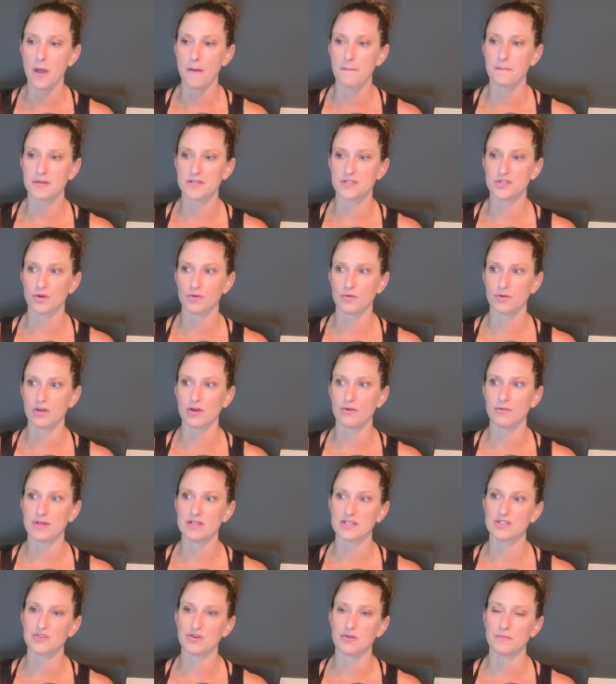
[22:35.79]
But don't go
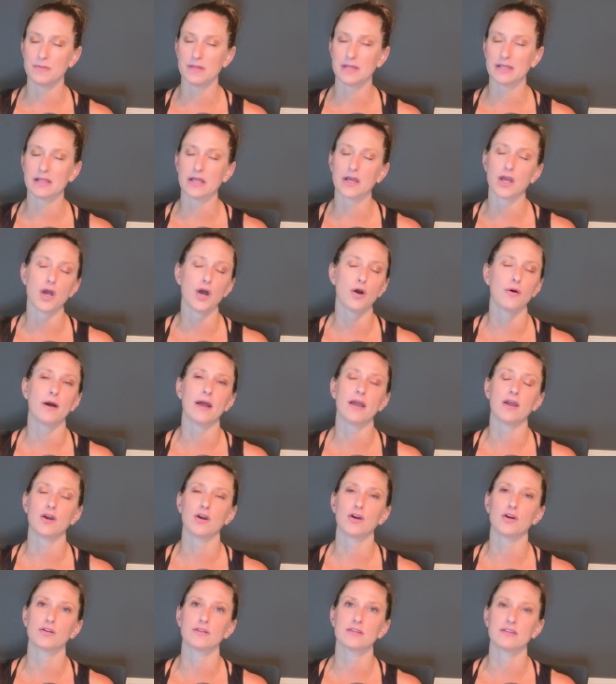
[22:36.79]
into it being like, oh, I
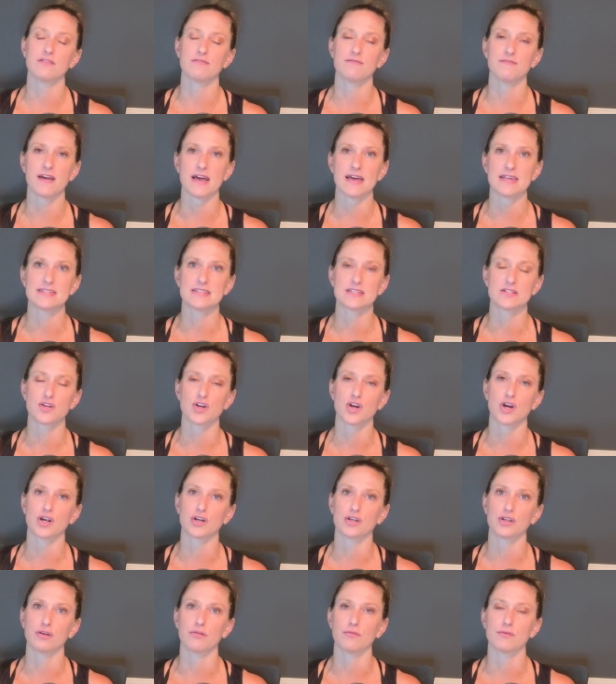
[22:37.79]
heard that fasted
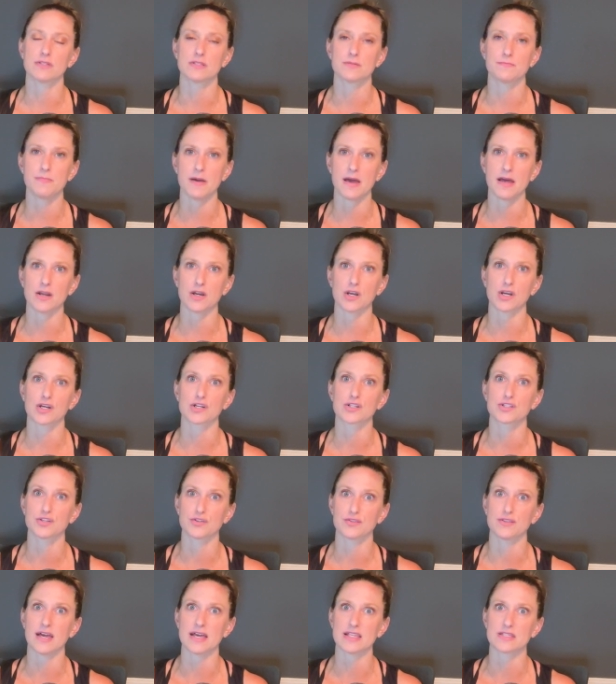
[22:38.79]
cardio is better,
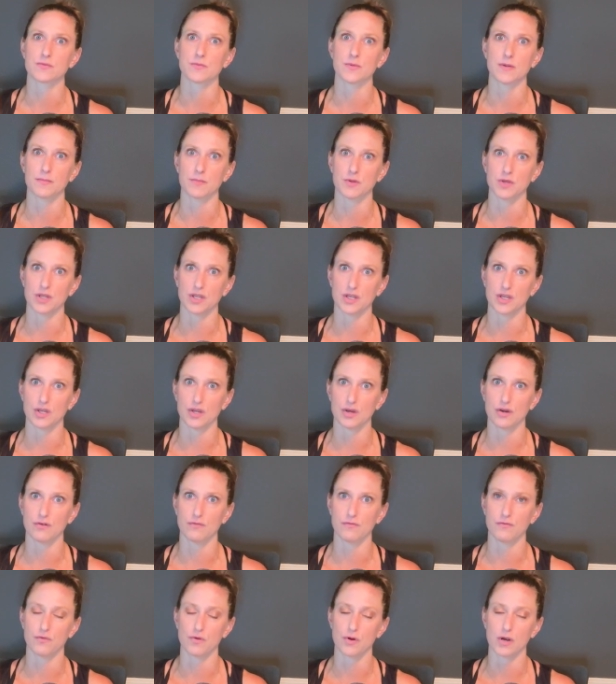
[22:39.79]
so that's what I'm gonna go
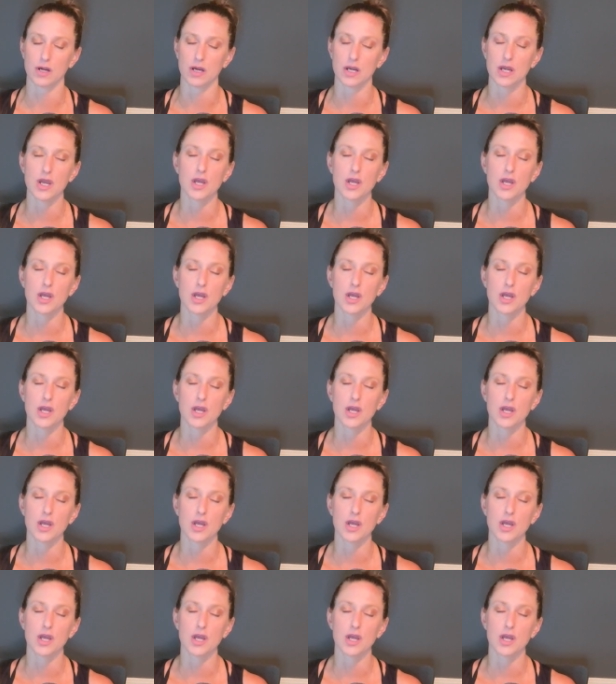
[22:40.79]
for.